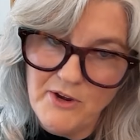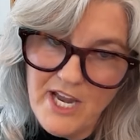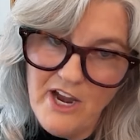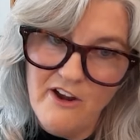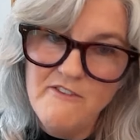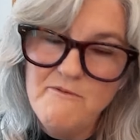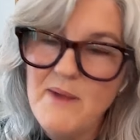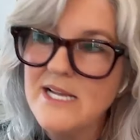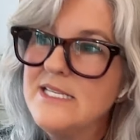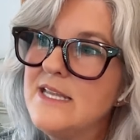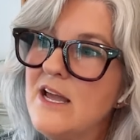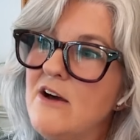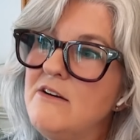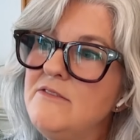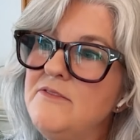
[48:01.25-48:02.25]
take care of better,
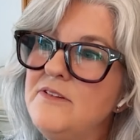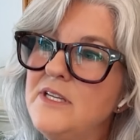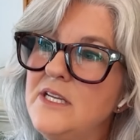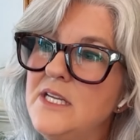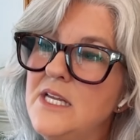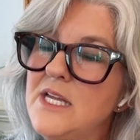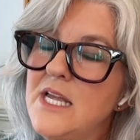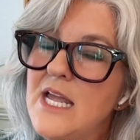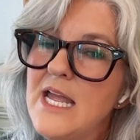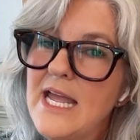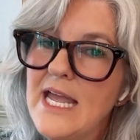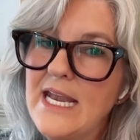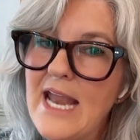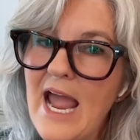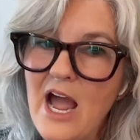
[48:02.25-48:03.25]
better care of myself
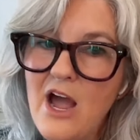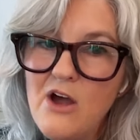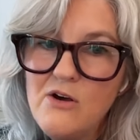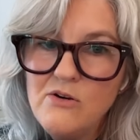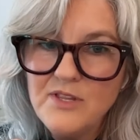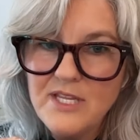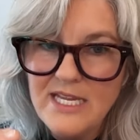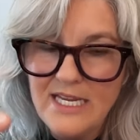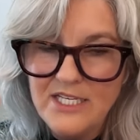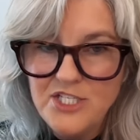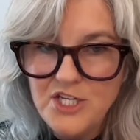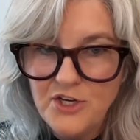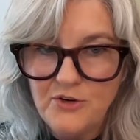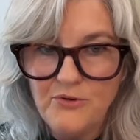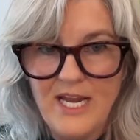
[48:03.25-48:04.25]
and
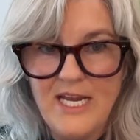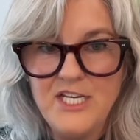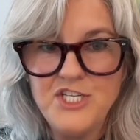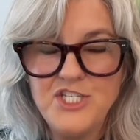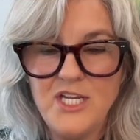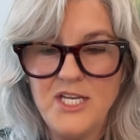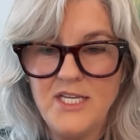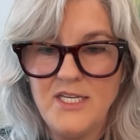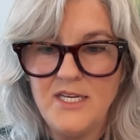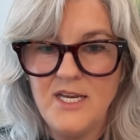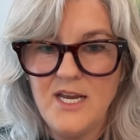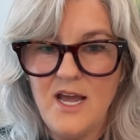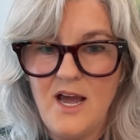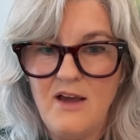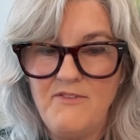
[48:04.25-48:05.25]
how the
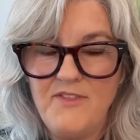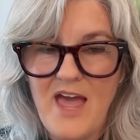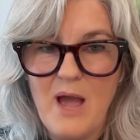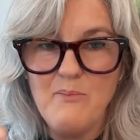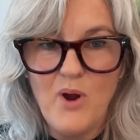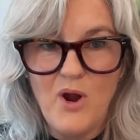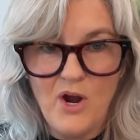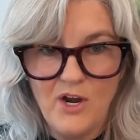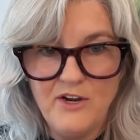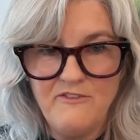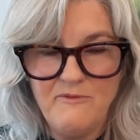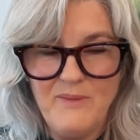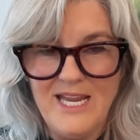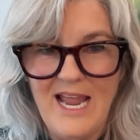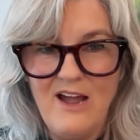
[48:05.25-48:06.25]
integration
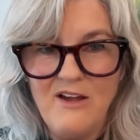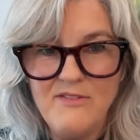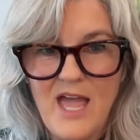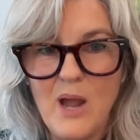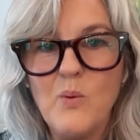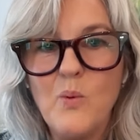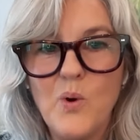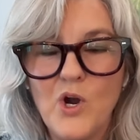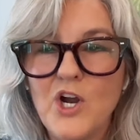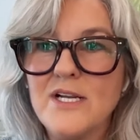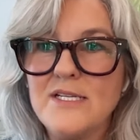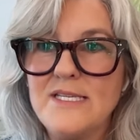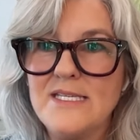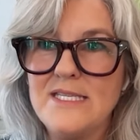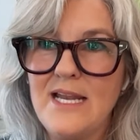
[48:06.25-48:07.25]
of that part of me,
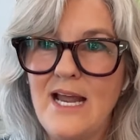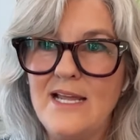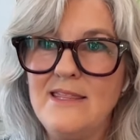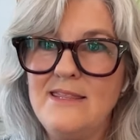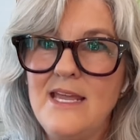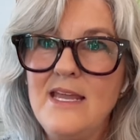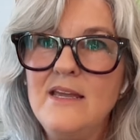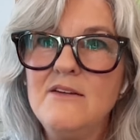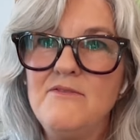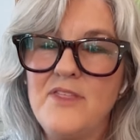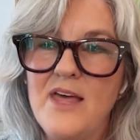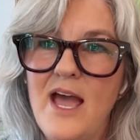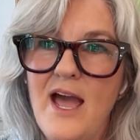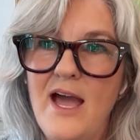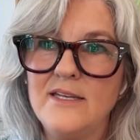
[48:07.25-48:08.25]
how that works is that
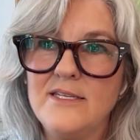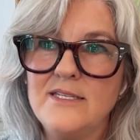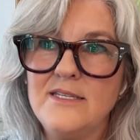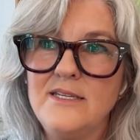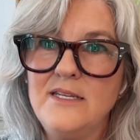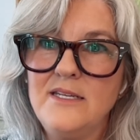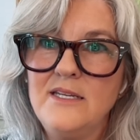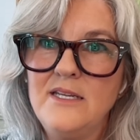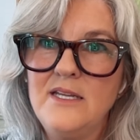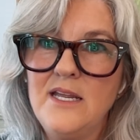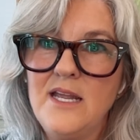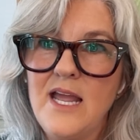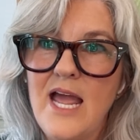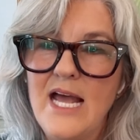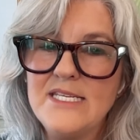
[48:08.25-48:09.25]
I think of
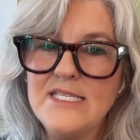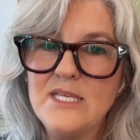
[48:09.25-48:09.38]
that